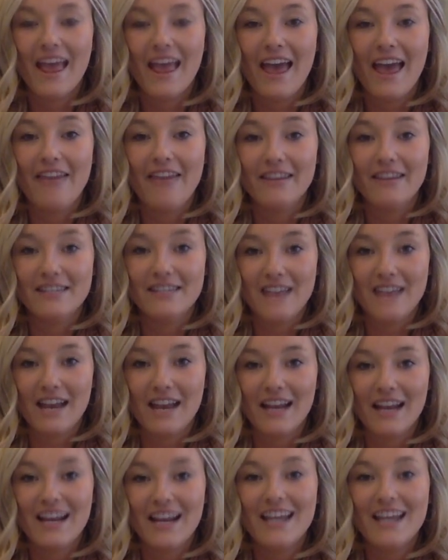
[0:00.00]
And the
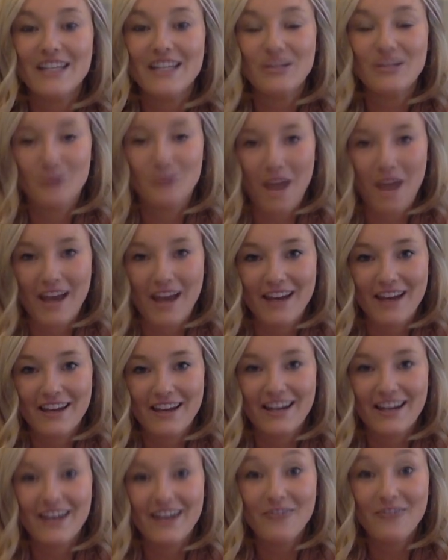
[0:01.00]
setting is when
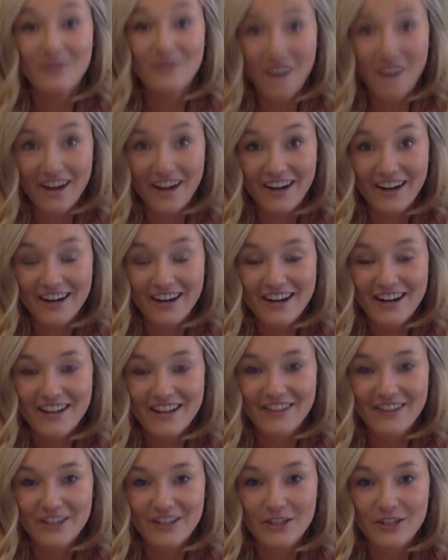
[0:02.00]
and where
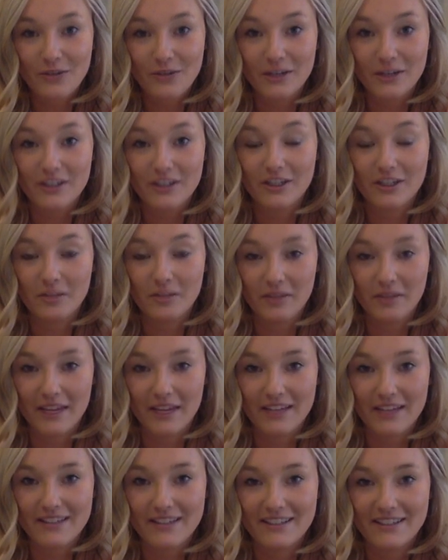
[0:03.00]
the story took
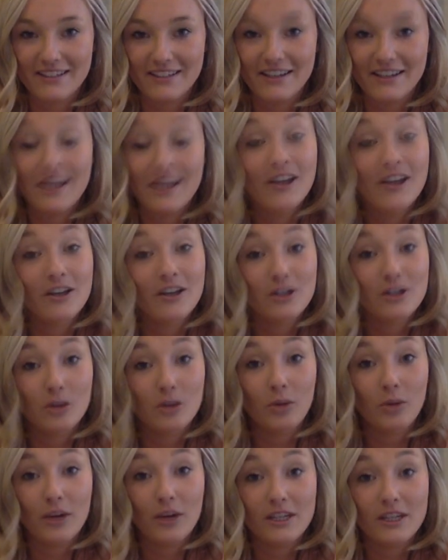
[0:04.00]
place. So
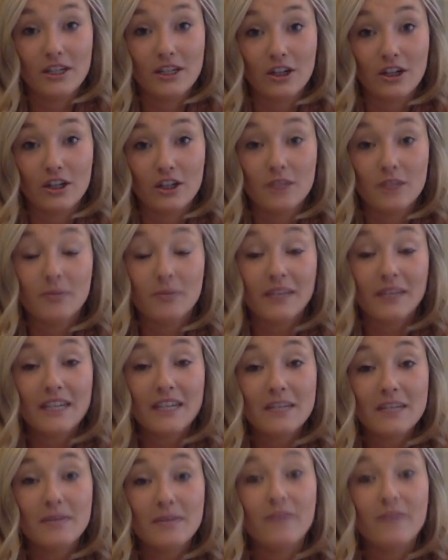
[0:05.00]
boys and girls,
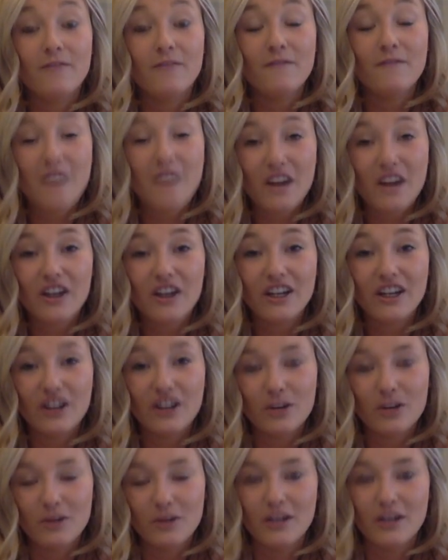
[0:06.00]
please be very
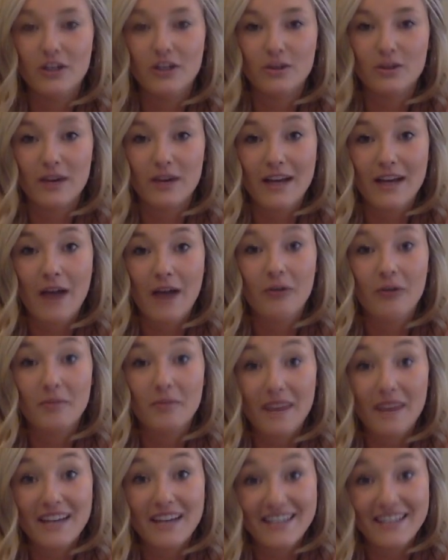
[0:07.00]
good readers right now and
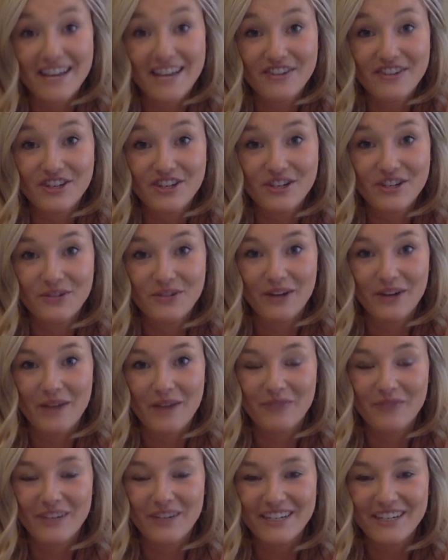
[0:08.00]
pay attention to what I'm
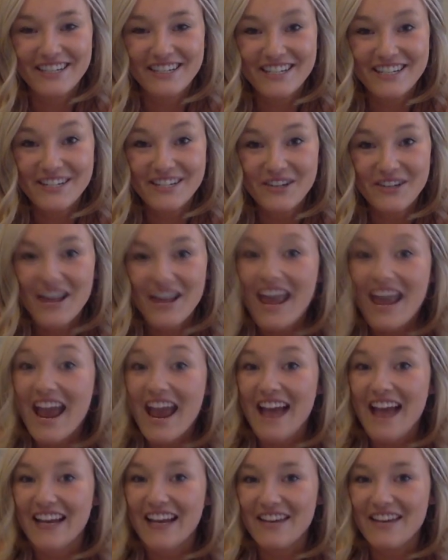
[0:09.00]
reading to you
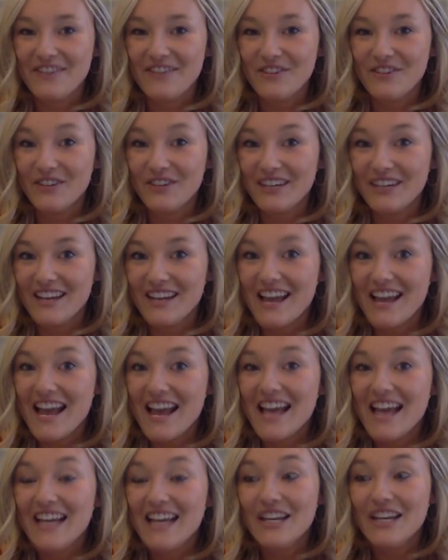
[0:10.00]
and if you can
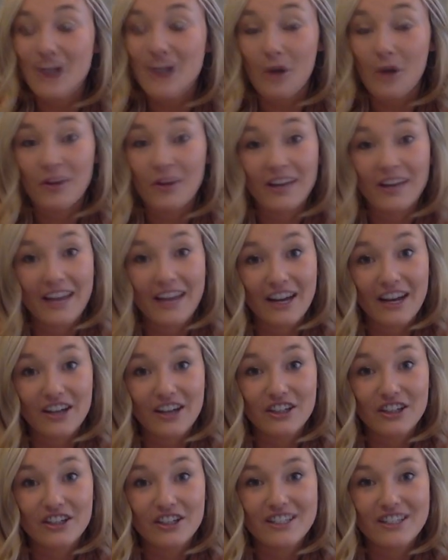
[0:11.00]
know the
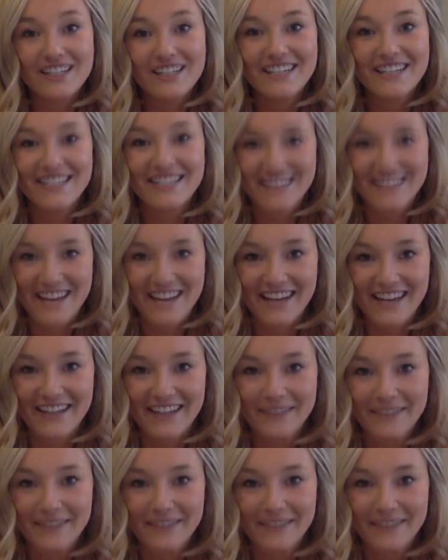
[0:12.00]
characters and setting.